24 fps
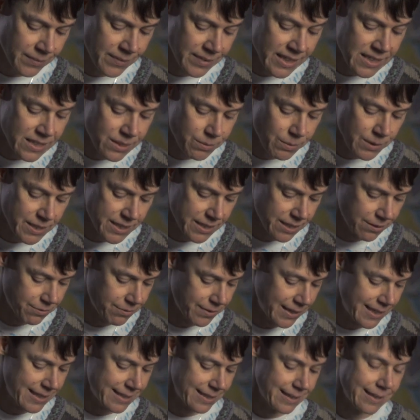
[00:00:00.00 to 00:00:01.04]
This was the
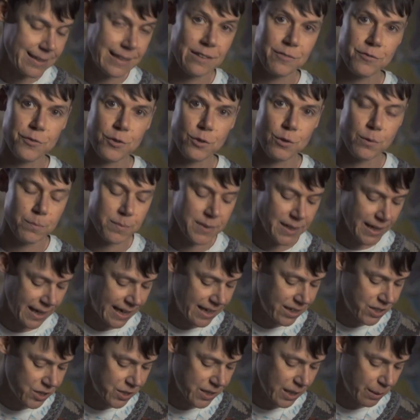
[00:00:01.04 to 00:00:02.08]
recently formed
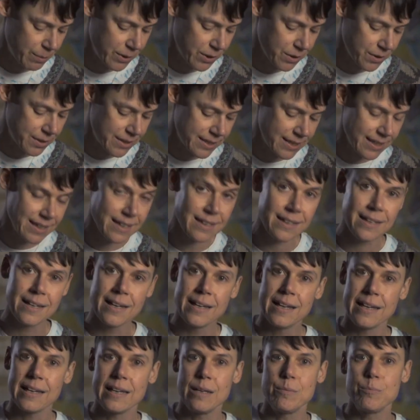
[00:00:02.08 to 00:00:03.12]
HWT,
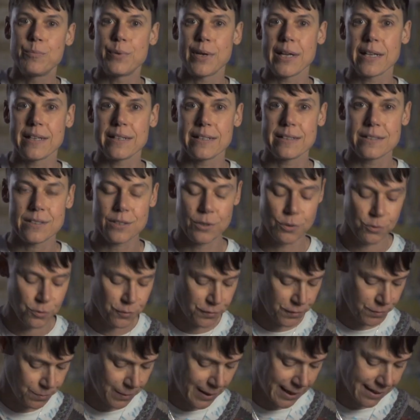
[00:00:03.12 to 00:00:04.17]
in brackets
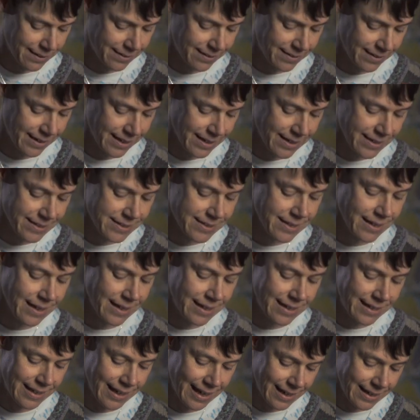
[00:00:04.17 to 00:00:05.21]
hoofed winged things,
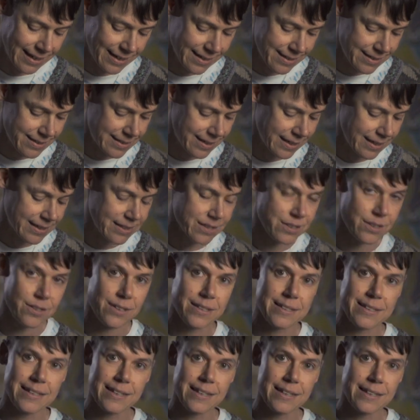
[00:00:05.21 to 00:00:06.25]
alliance
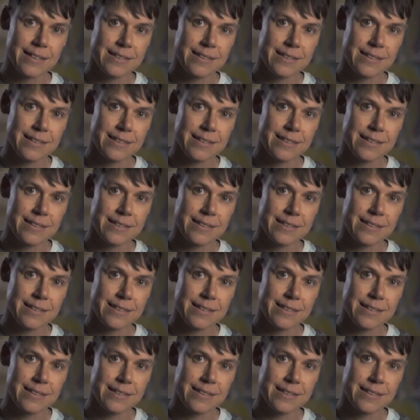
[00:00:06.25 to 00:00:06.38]
exerting